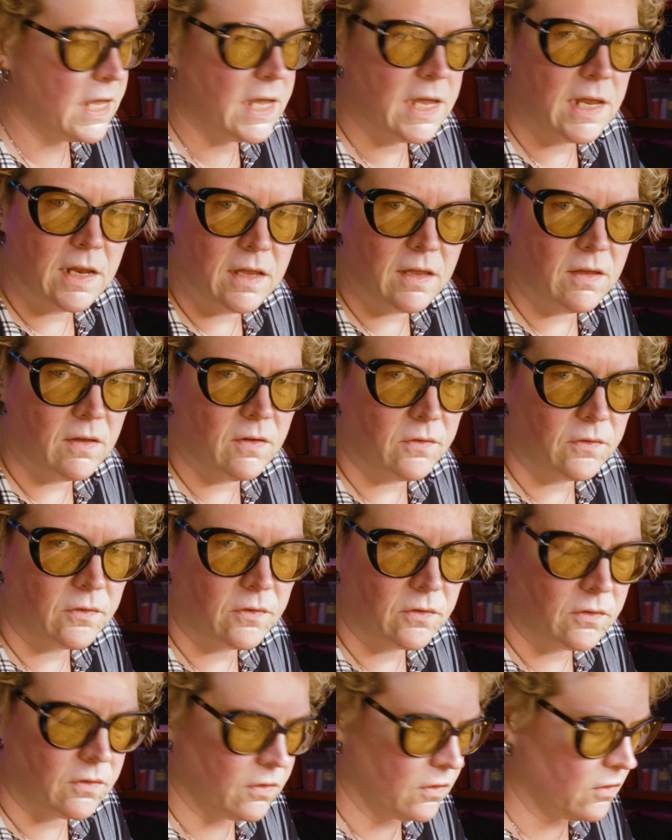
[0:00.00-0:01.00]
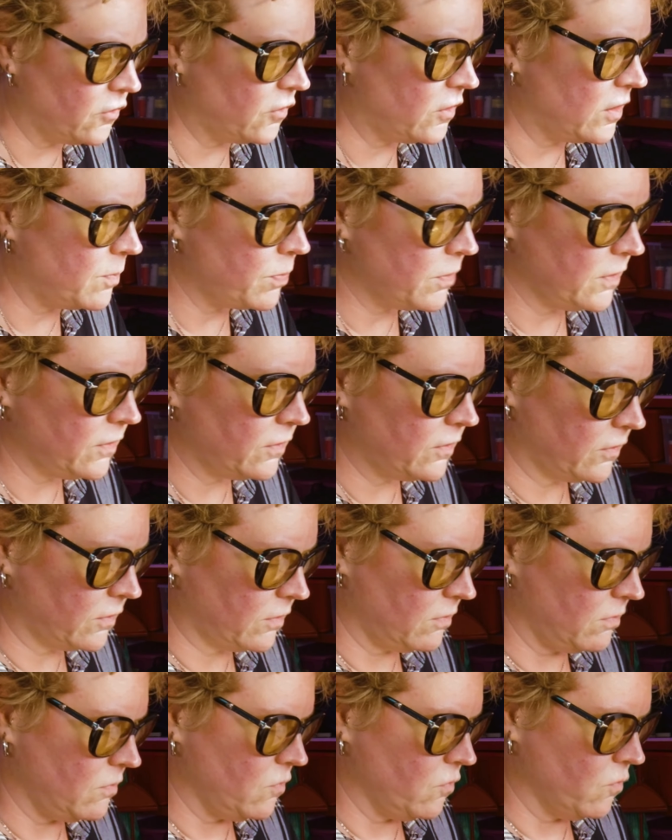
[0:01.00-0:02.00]
It is the cheapest,
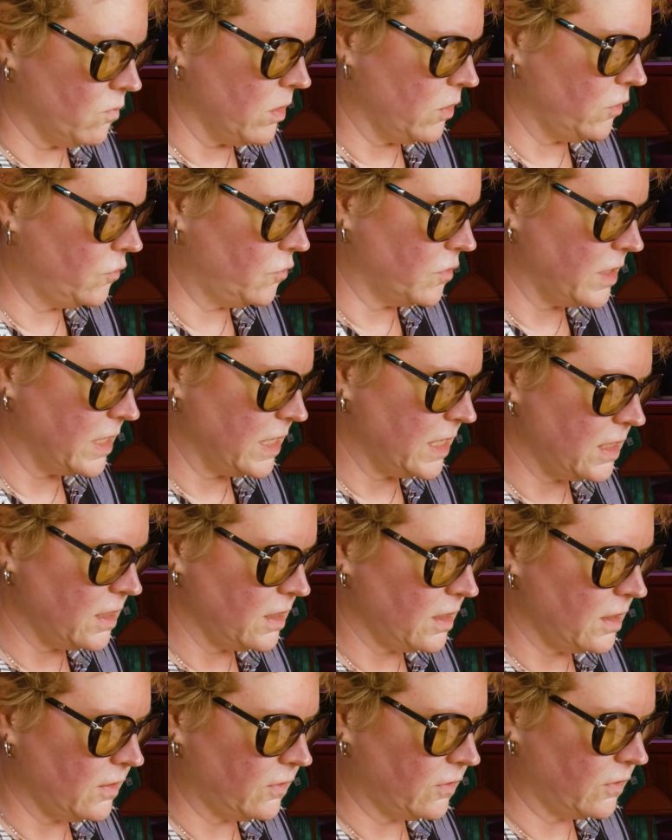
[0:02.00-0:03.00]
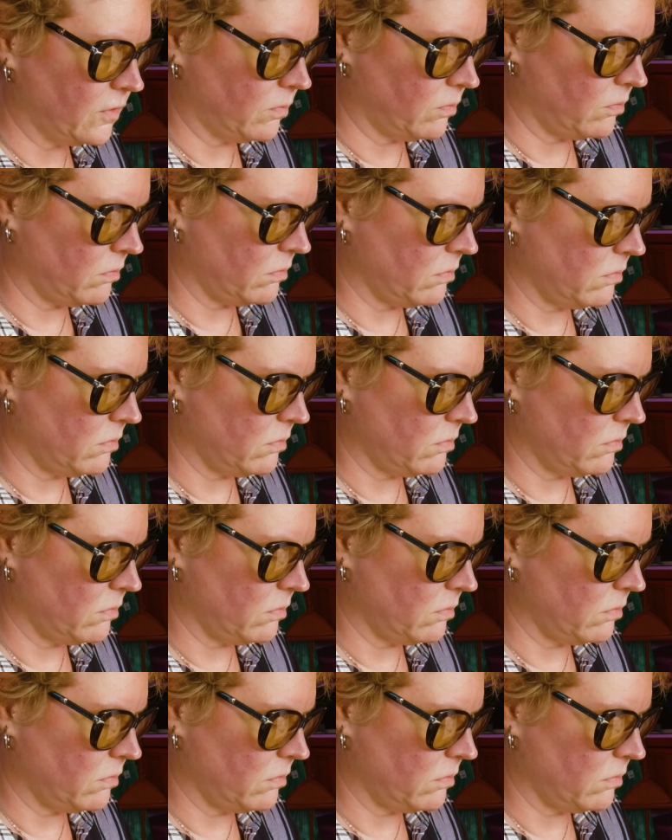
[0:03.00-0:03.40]
most ridiculous